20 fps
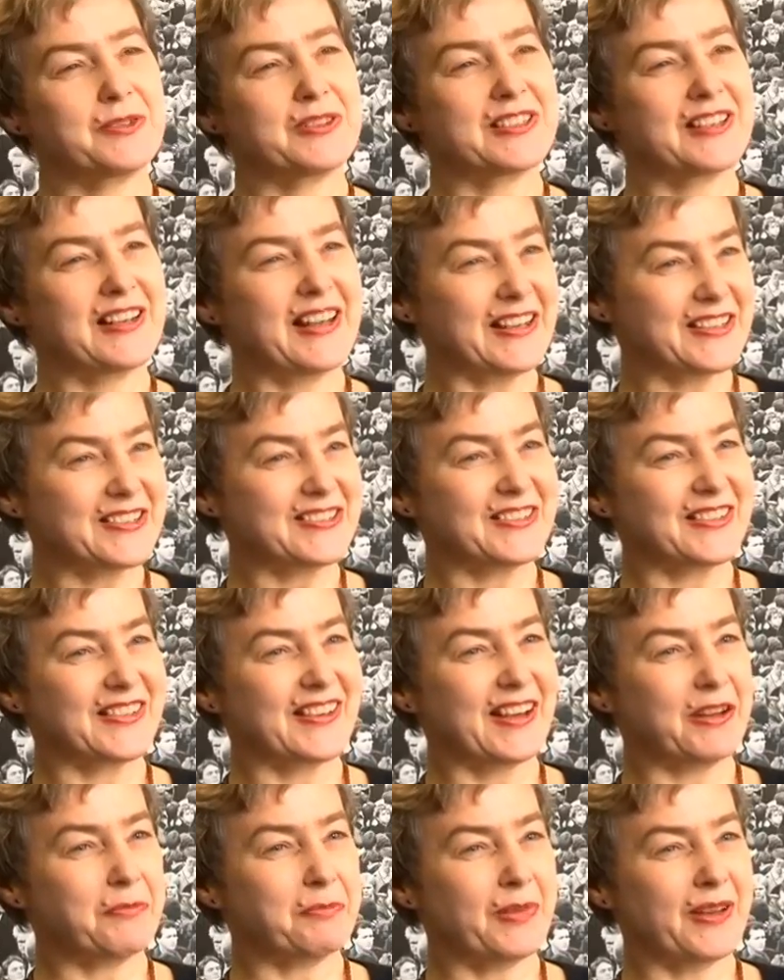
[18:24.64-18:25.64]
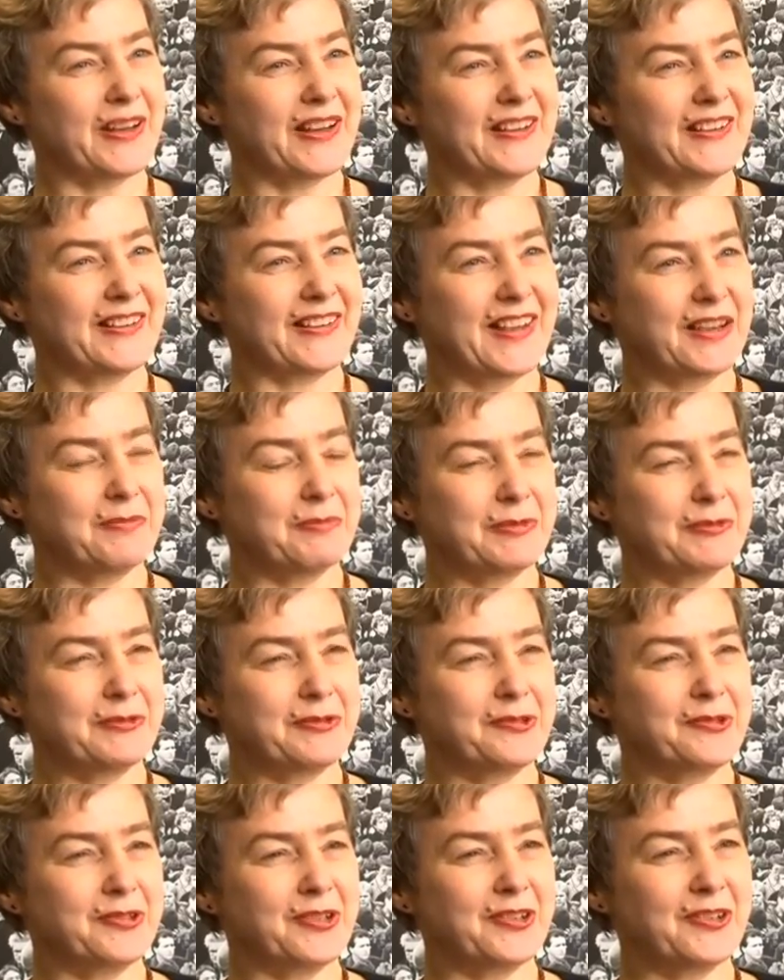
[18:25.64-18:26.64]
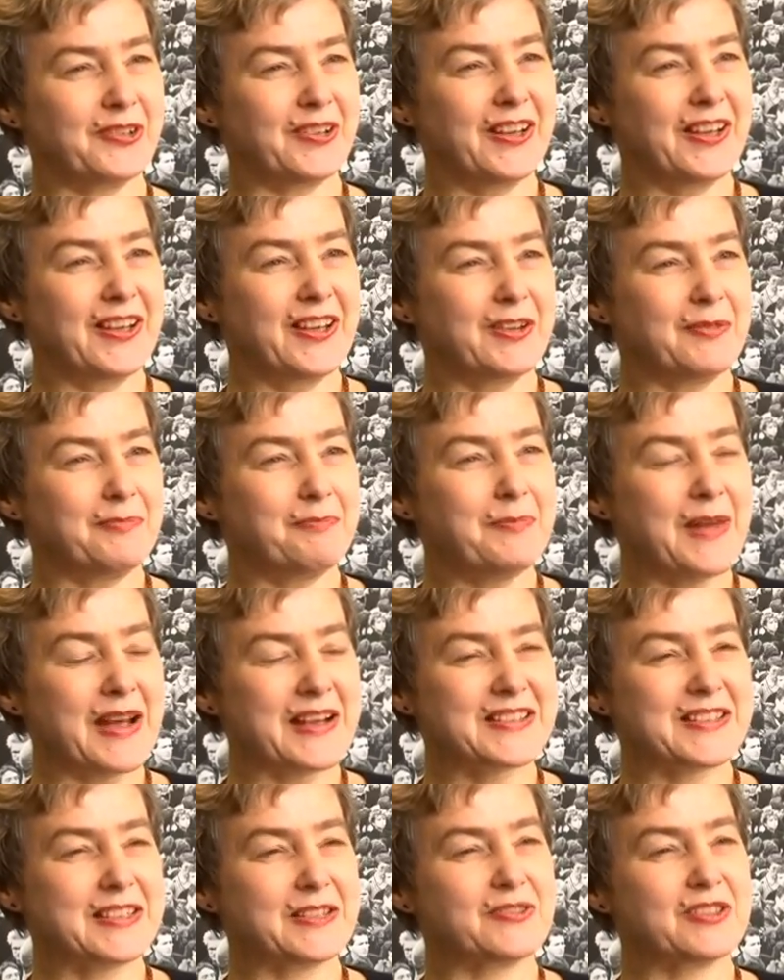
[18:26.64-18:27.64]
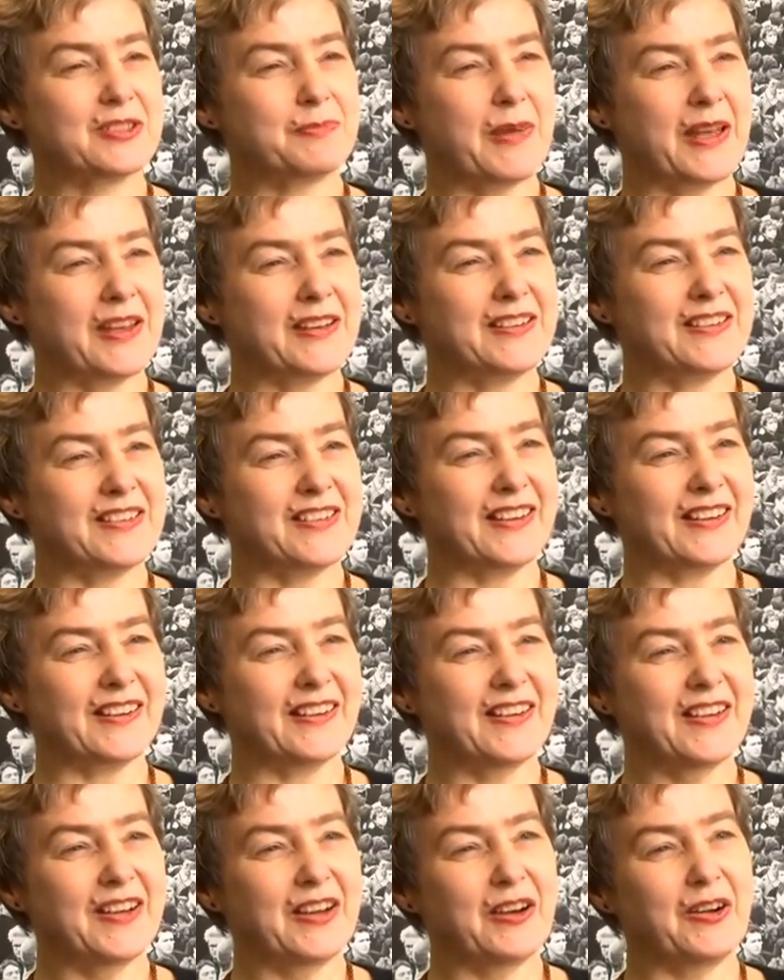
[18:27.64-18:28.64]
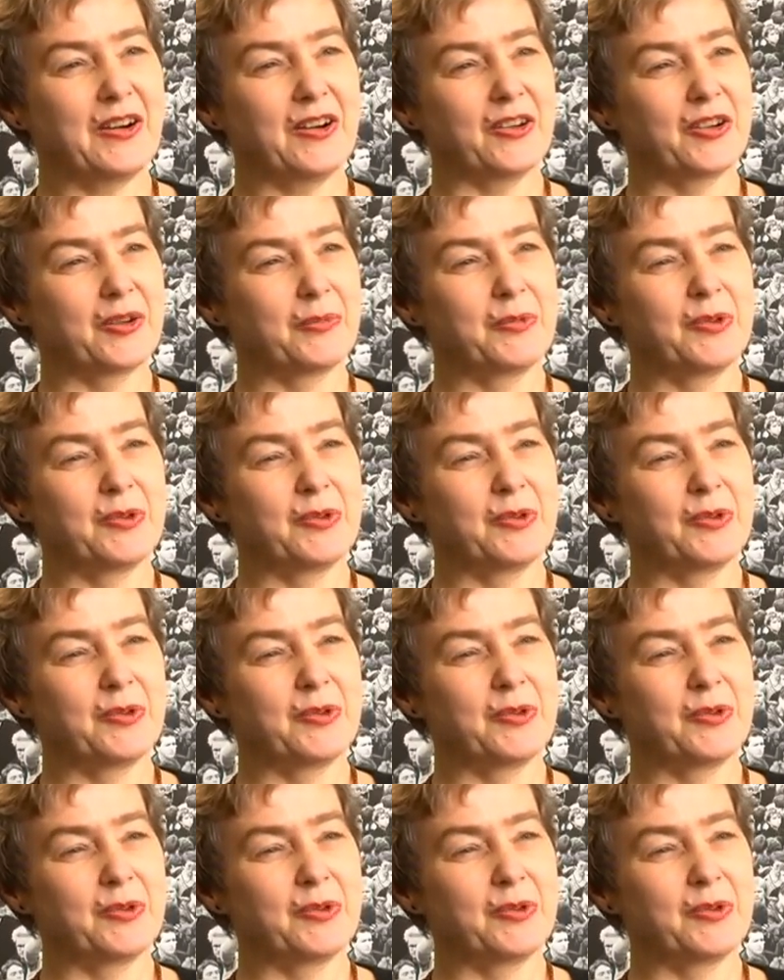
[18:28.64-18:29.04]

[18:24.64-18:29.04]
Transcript: his election campaign again before long. Massive spending on